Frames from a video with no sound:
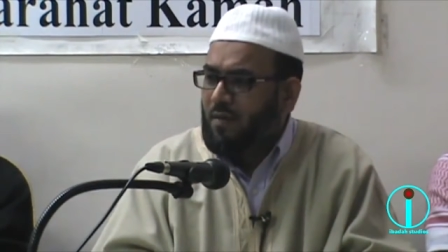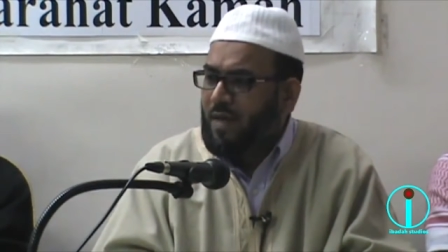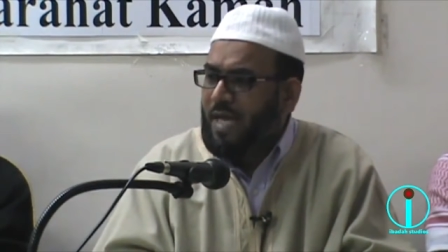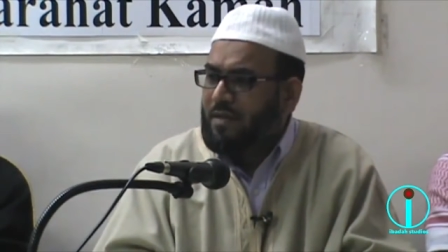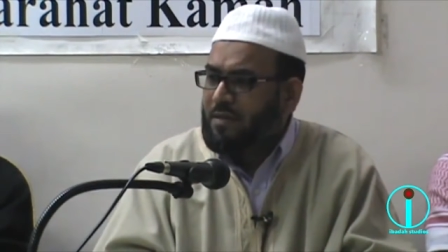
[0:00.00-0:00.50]

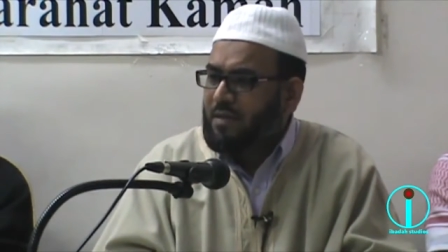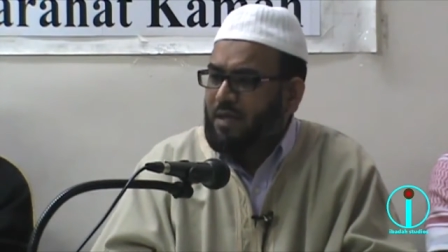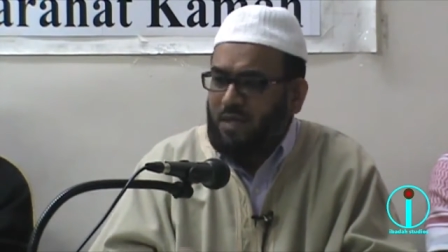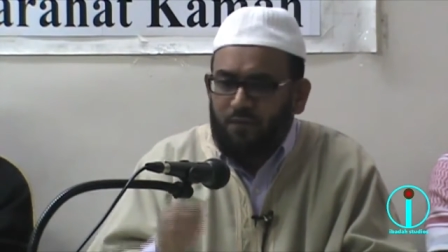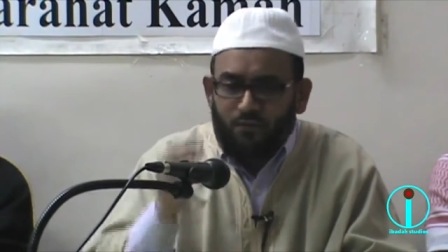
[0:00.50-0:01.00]

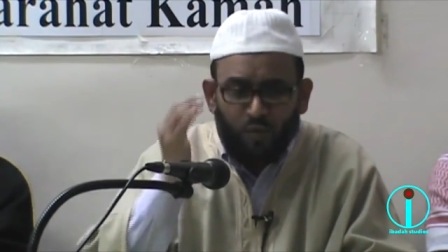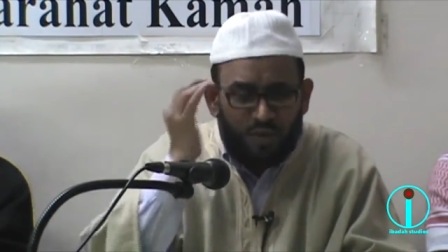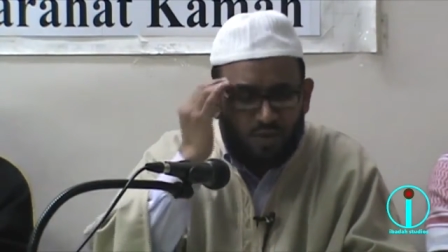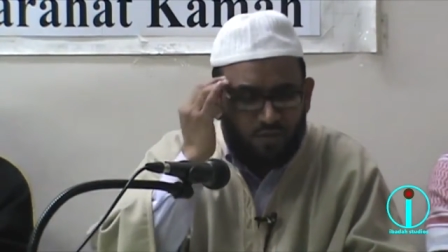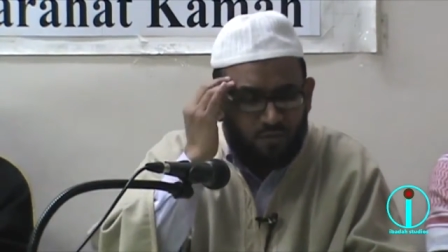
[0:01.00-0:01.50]
that
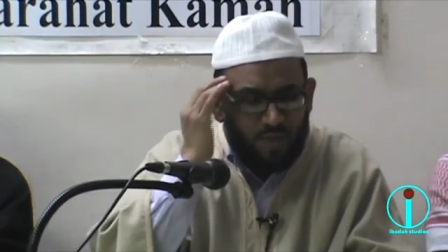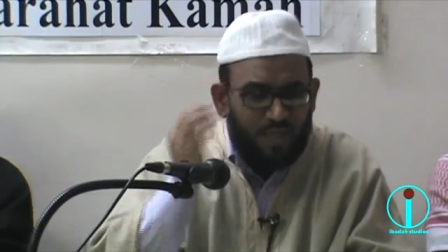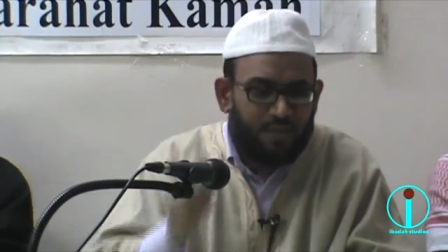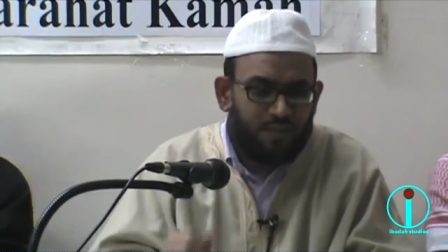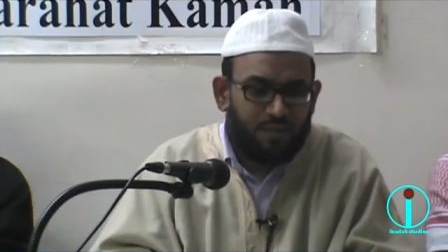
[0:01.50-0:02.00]
influences your
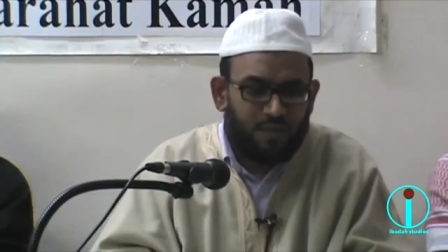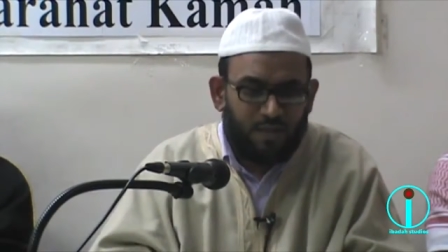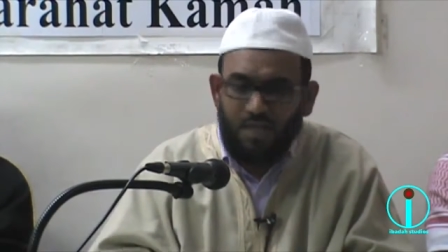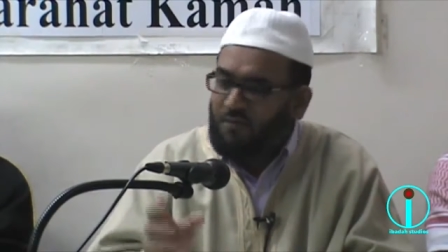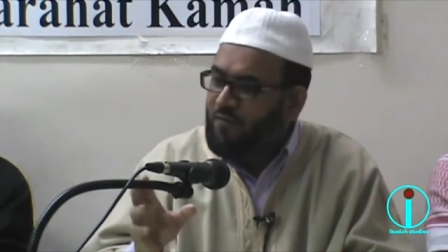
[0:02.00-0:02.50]
mind.
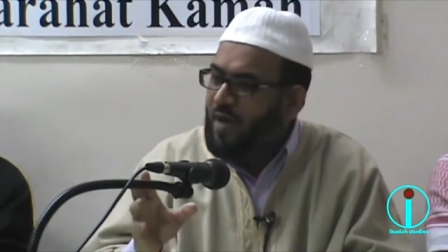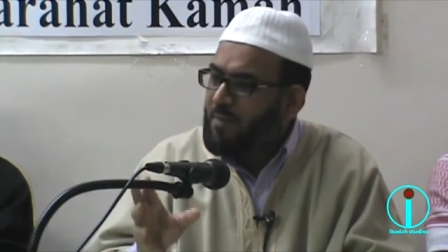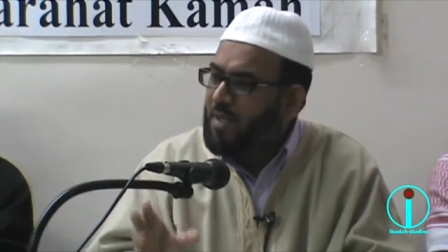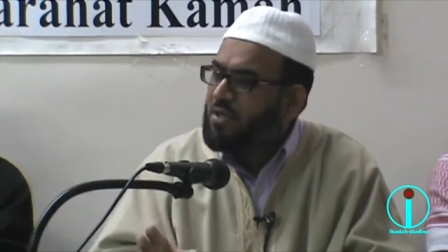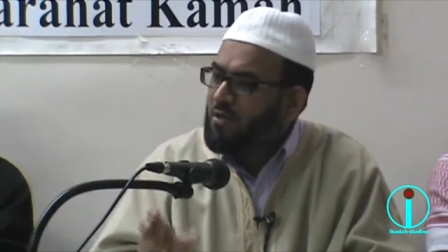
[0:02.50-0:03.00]
The
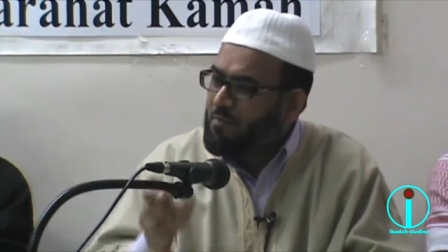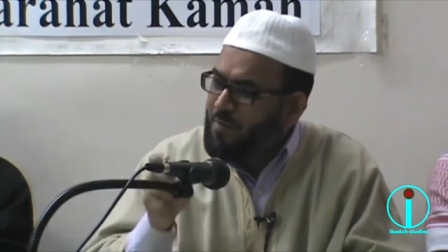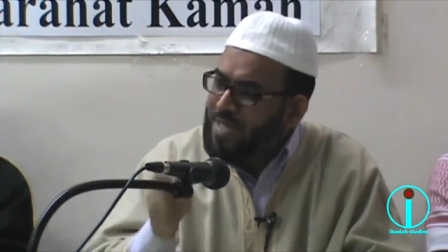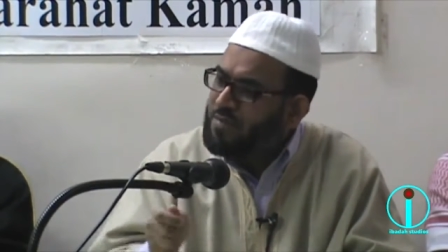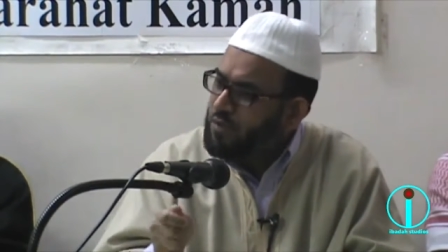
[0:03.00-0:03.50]
environment
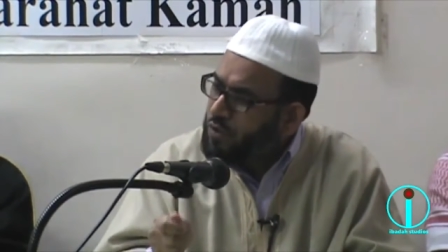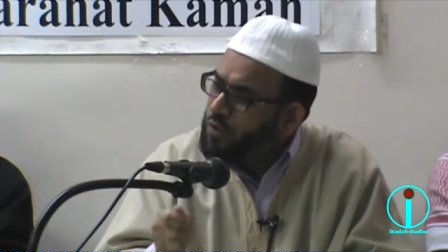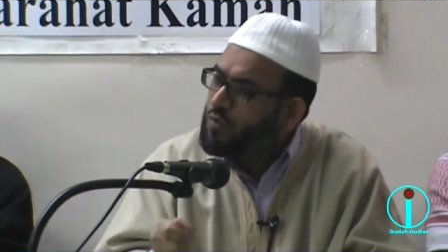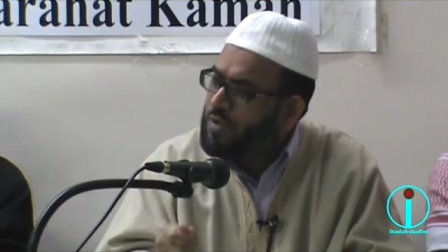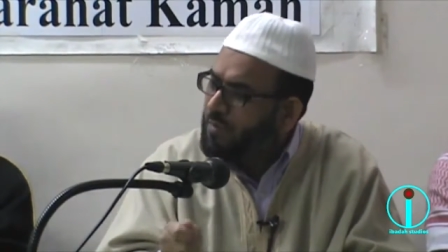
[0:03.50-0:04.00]
compels you to do